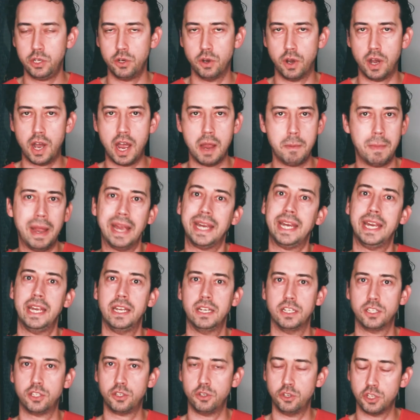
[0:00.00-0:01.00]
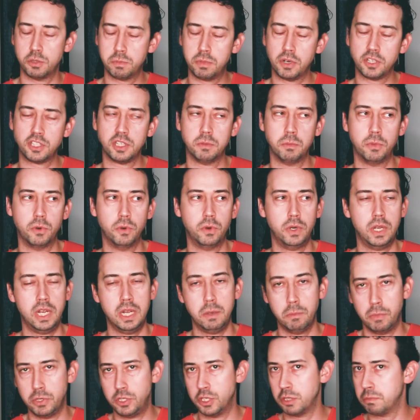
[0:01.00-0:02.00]
eye back in as soon as possible,
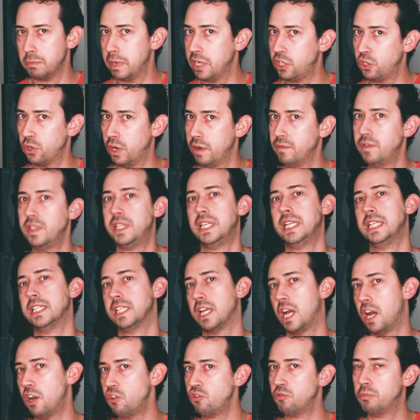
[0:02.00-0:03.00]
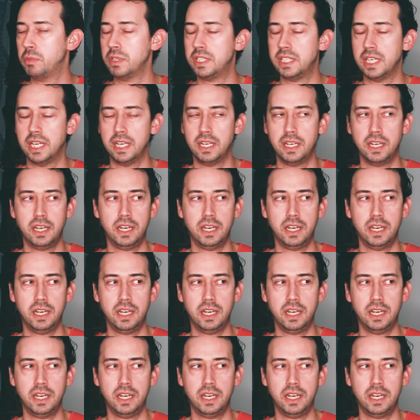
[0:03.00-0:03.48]
but just make sure everything's 100%.